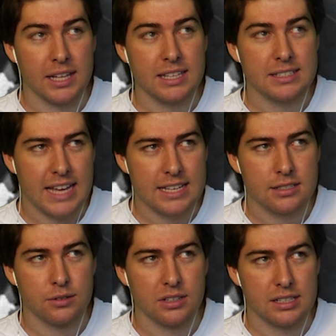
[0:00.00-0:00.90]
I think
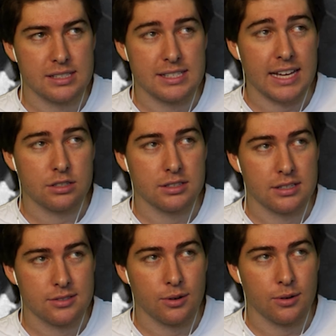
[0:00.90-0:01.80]
test audiences actually
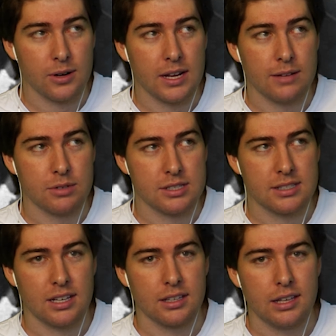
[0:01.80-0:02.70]
saw it and were just
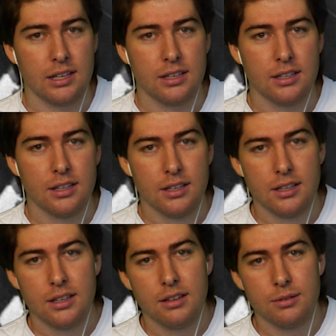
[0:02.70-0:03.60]
like,
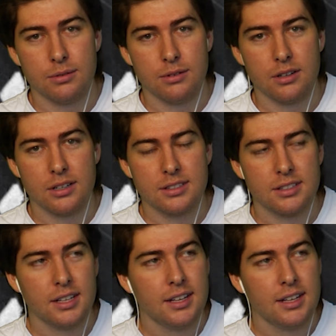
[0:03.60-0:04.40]
what?